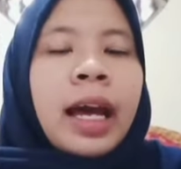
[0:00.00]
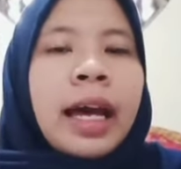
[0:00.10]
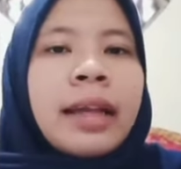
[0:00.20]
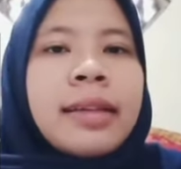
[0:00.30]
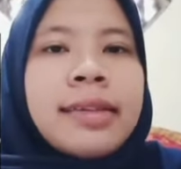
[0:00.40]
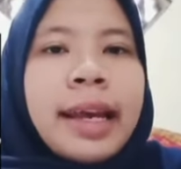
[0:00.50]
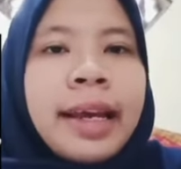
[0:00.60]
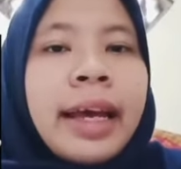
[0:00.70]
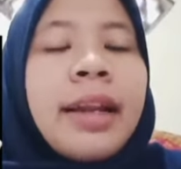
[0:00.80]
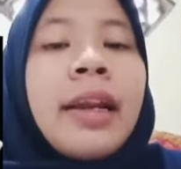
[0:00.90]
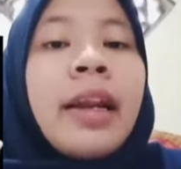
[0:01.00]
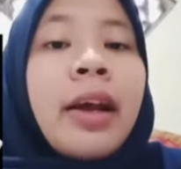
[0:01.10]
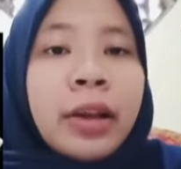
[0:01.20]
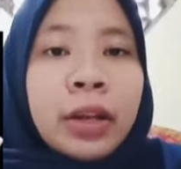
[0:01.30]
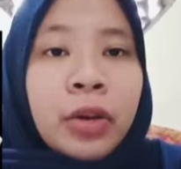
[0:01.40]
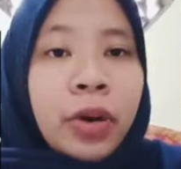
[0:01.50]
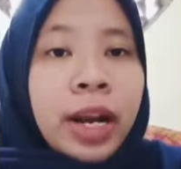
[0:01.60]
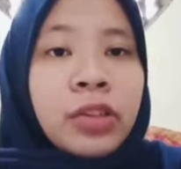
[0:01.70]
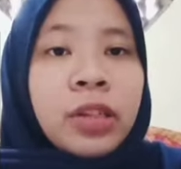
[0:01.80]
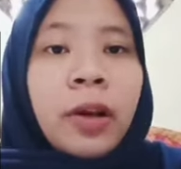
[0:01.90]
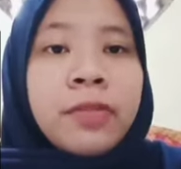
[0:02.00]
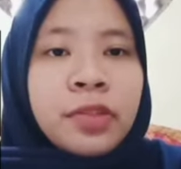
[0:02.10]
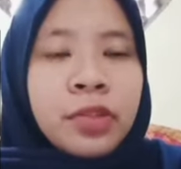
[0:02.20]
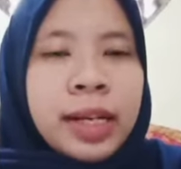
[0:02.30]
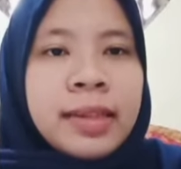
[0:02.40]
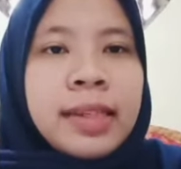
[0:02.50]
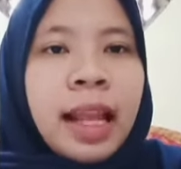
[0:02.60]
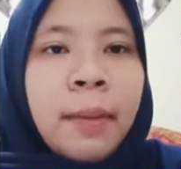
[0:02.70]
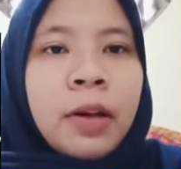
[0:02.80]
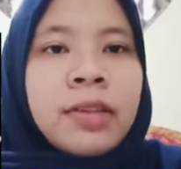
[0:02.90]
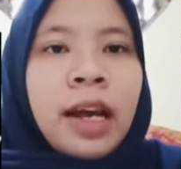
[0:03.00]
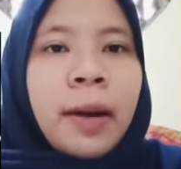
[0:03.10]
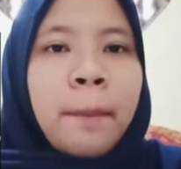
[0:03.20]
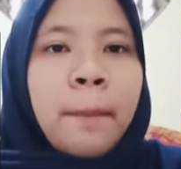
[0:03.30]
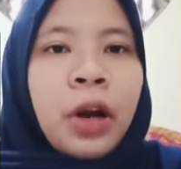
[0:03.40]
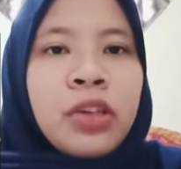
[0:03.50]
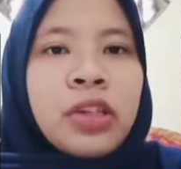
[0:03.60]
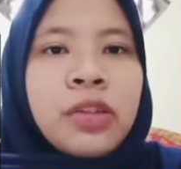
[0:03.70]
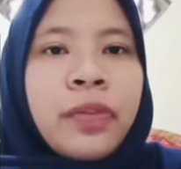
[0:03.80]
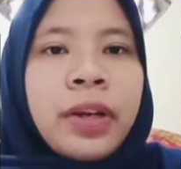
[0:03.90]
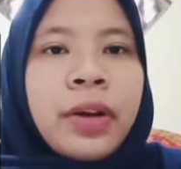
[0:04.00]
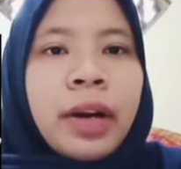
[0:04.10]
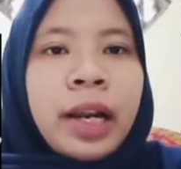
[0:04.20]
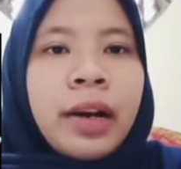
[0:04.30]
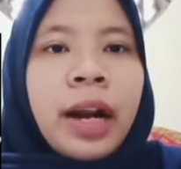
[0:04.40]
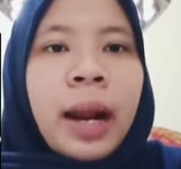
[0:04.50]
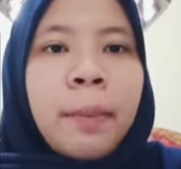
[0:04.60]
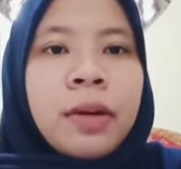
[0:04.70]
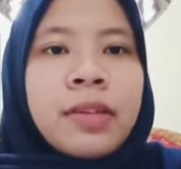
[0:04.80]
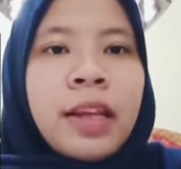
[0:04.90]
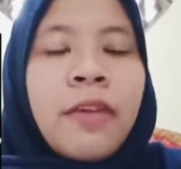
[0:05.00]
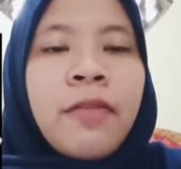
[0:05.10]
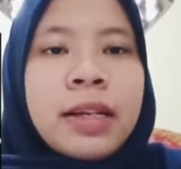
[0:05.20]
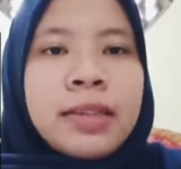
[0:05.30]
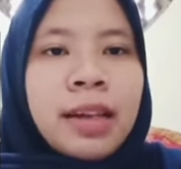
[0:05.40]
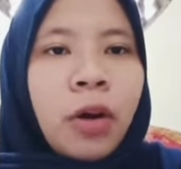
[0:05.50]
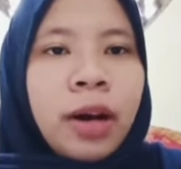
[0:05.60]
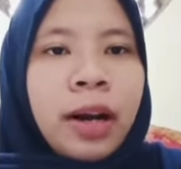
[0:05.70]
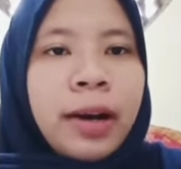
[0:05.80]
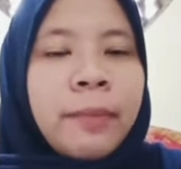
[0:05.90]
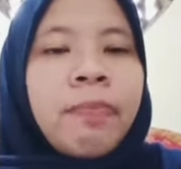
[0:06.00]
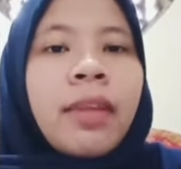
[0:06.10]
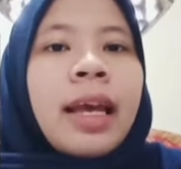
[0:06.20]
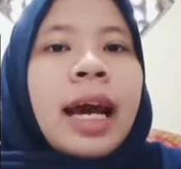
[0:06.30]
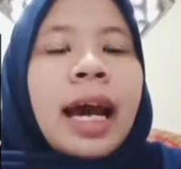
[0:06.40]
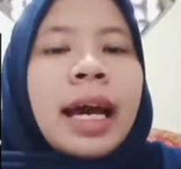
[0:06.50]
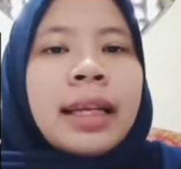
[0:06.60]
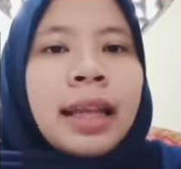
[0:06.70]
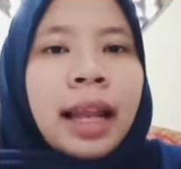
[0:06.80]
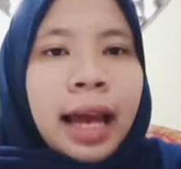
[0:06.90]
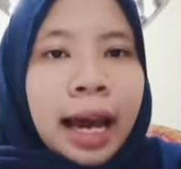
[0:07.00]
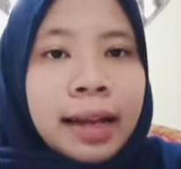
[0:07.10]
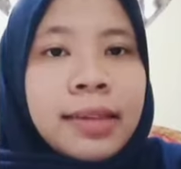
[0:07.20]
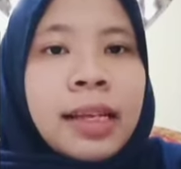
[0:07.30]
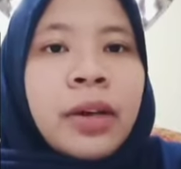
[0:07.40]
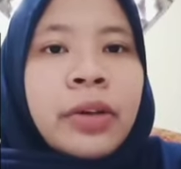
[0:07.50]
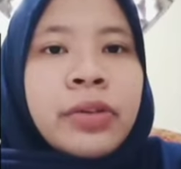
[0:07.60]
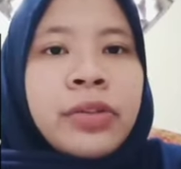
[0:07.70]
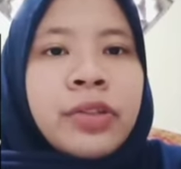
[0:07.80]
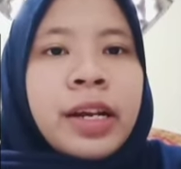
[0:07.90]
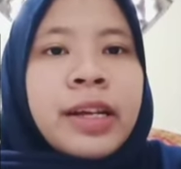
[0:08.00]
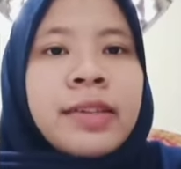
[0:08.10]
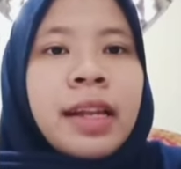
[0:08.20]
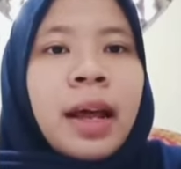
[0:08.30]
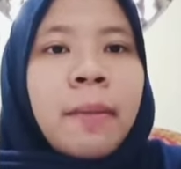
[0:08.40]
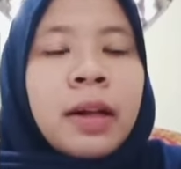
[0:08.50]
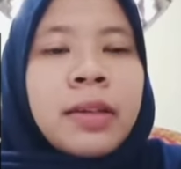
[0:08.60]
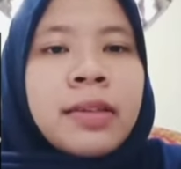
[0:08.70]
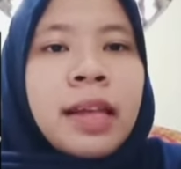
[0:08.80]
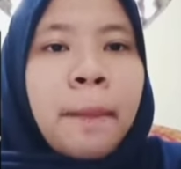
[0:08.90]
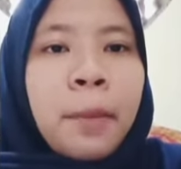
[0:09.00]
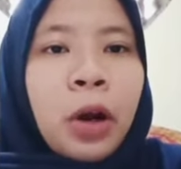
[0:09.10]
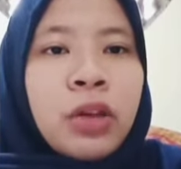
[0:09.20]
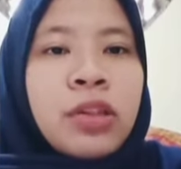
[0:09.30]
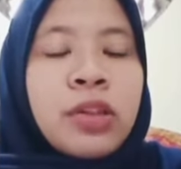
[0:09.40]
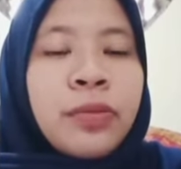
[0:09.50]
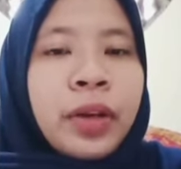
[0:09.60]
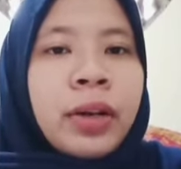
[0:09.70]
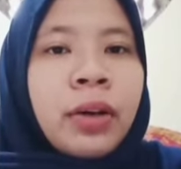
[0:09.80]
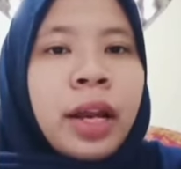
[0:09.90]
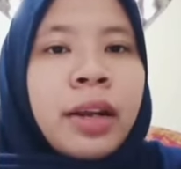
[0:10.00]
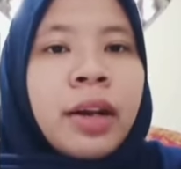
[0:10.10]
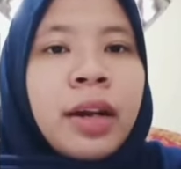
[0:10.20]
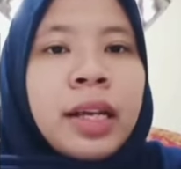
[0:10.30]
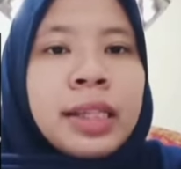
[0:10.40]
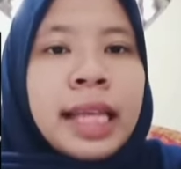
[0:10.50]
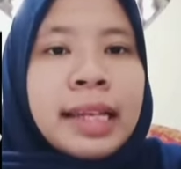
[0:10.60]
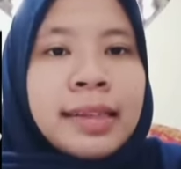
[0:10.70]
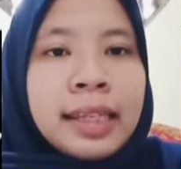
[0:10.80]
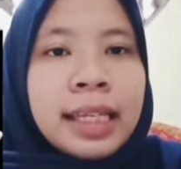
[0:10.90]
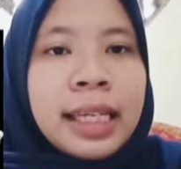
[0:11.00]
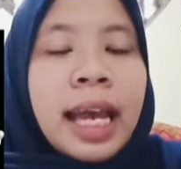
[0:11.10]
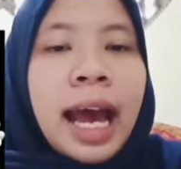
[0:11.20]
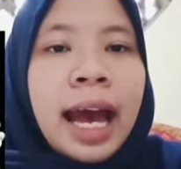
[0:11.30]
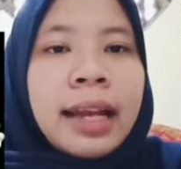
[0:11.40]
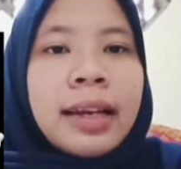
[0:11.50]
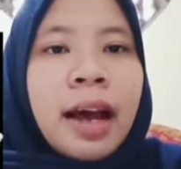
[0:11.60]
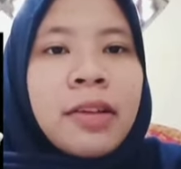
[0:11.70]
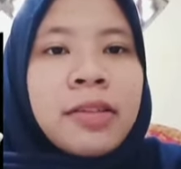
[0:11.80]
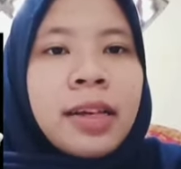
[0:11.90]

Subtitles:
And the second, the duration of stress syllables are produced with greater and perceived as longer. And the last, Stressed syllables are produced with greater intensity and thus